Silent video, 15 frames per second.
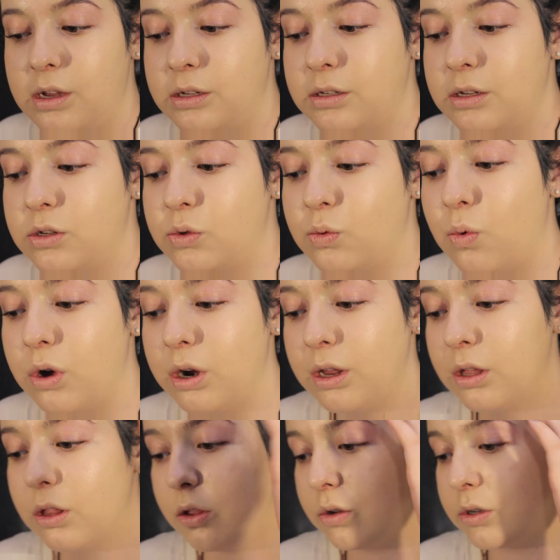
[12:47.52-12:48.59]
This is
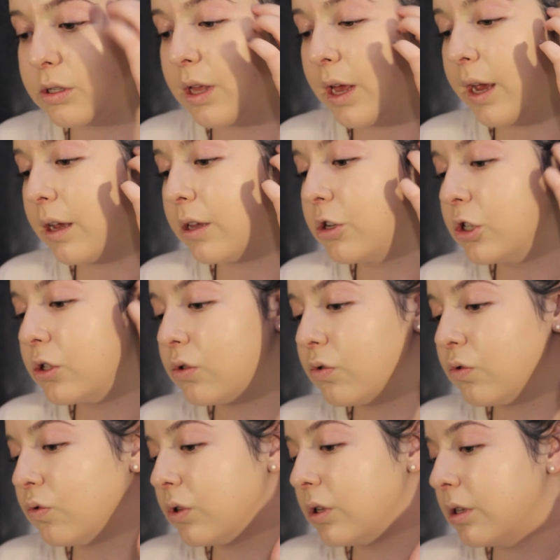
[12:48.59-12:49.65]
what it looks like. Just
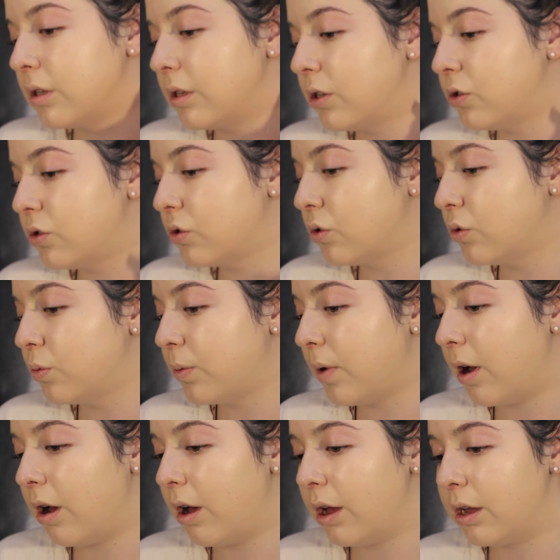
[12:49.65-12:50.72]
really
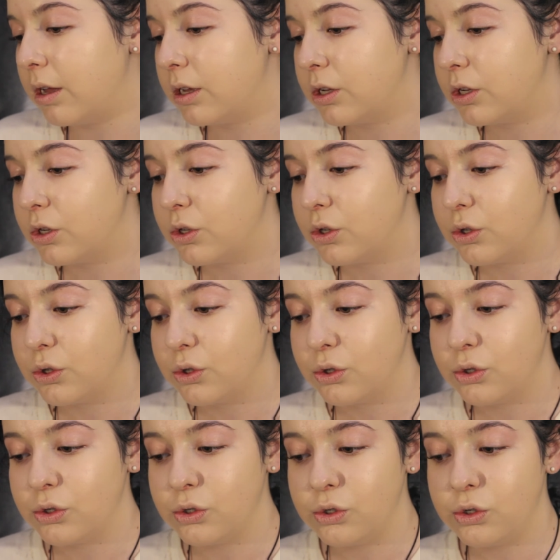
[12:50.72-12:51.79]
super
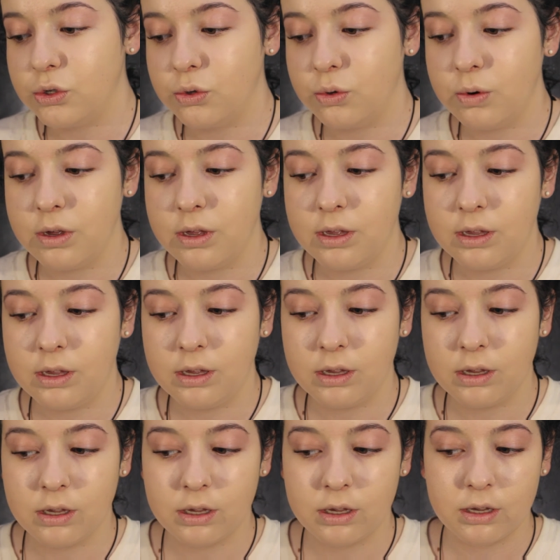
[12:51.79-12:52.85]

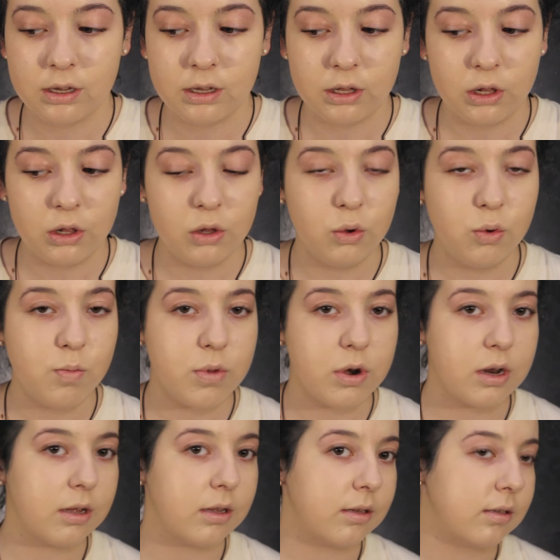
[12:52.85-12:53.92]
dewy,
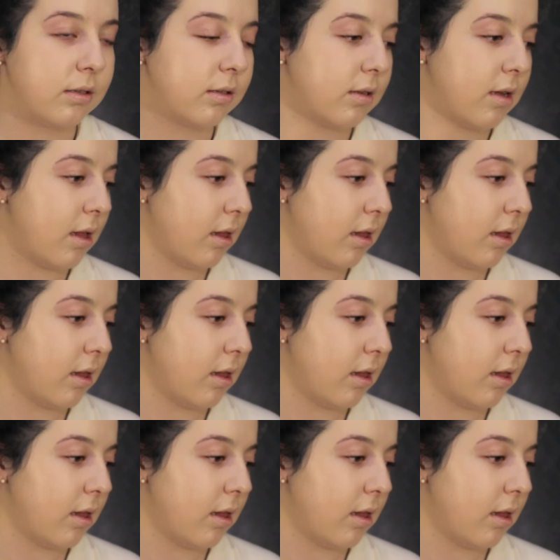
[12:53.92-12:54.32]
luminous,